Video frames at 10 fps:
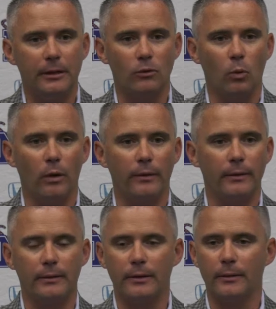It's one
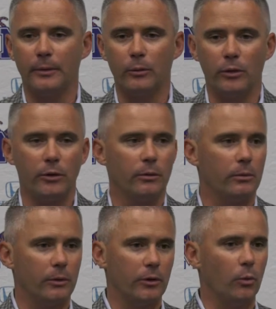that
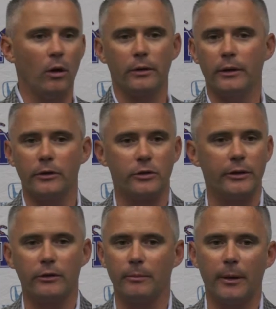when you walk down the
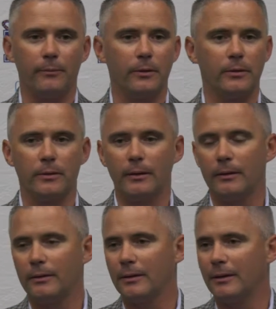streets of Memphis
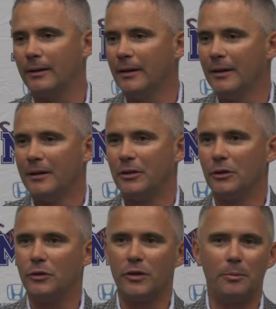and you know,
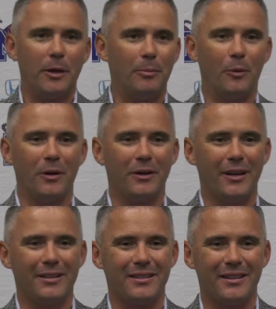you see people wearing
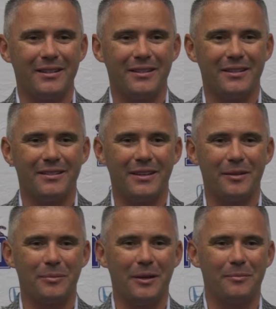
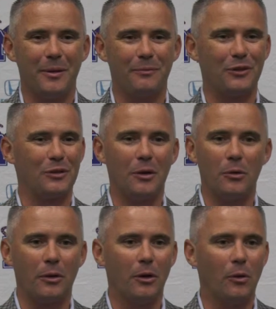that Memphis
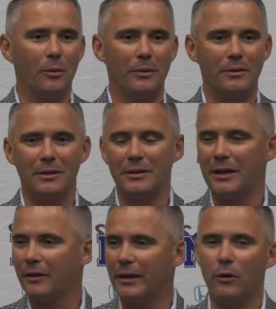logo and
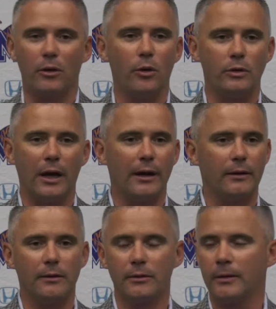yelling out "Go
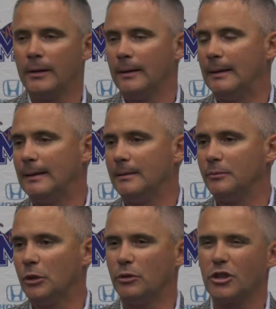Tigers," you
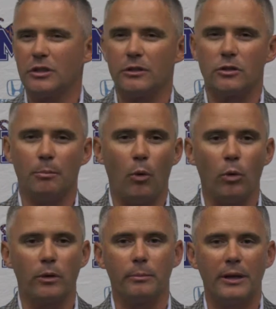know, just the
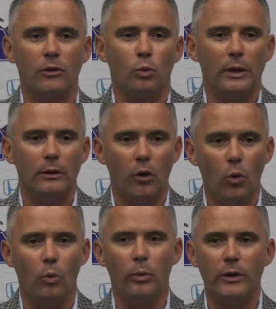support, because we
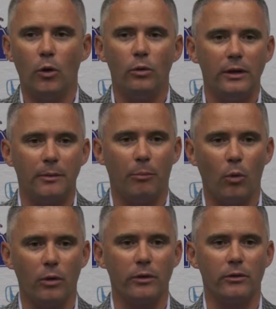know the
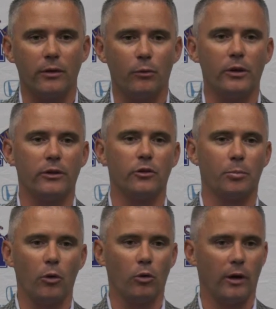importance of what this
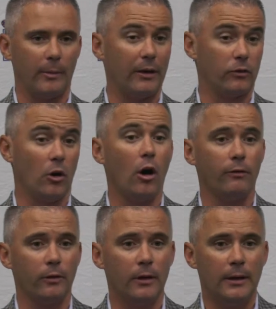program has to
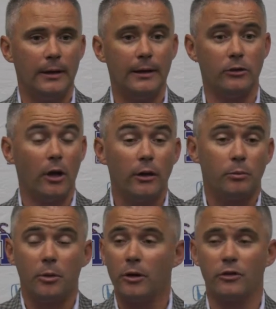offer. It
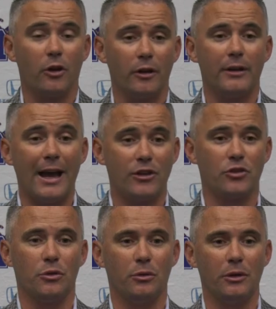does put us on a
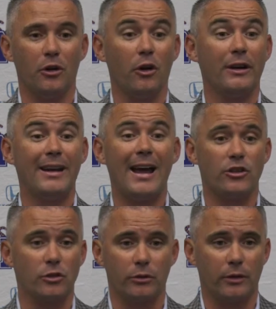
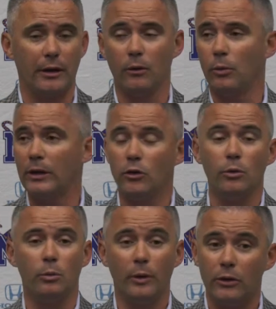national scale. We
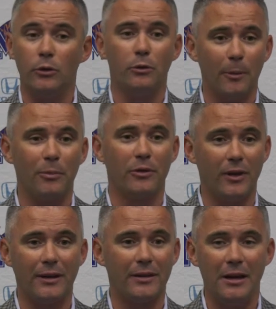do
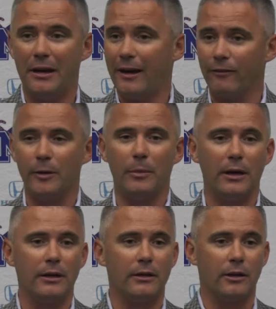represent
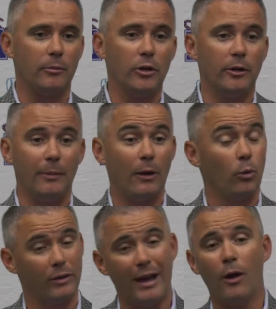everybody in the community
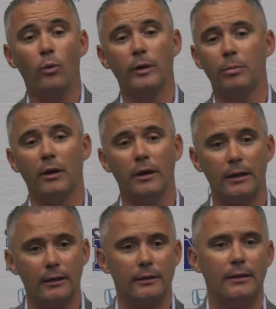with how we
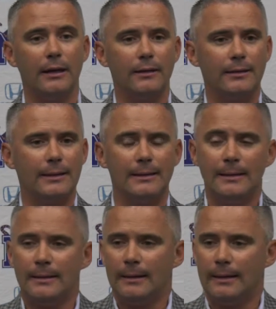play and
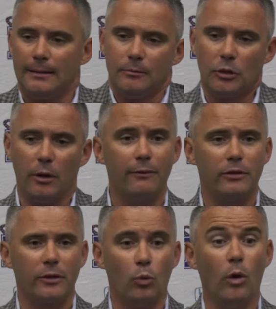you know,
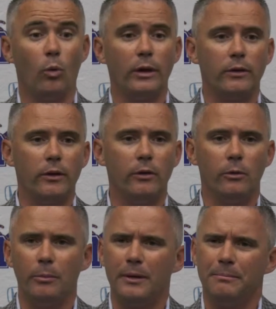obviously what we
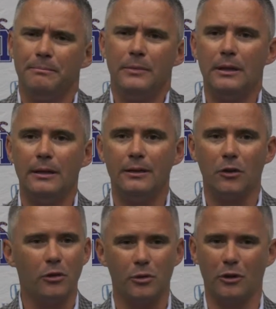do, but. Man,
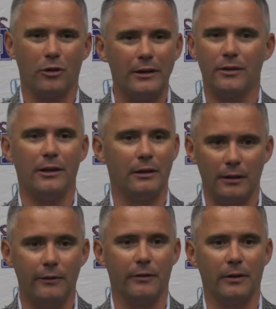it's also a great city to
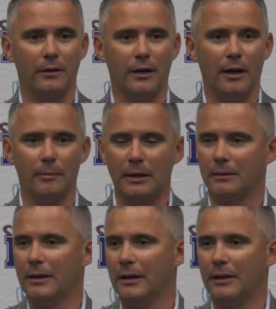live in. I
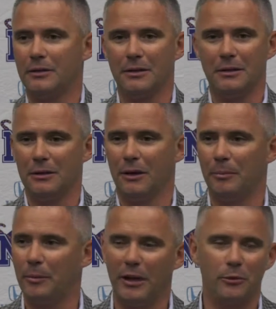mean, it's, you know,
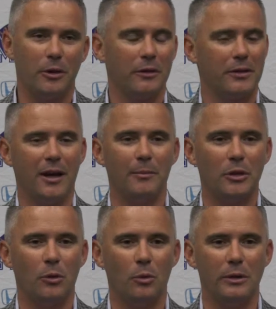people ask me all the time,
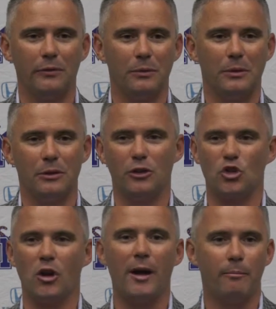you know, if you
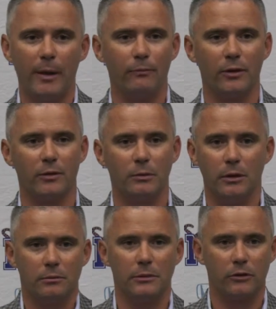describe Memphis,
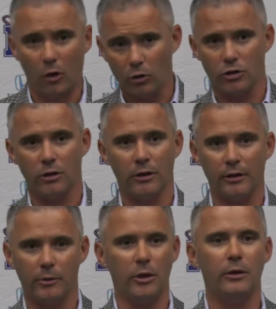well, it's culture
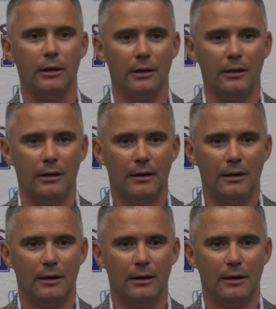and community.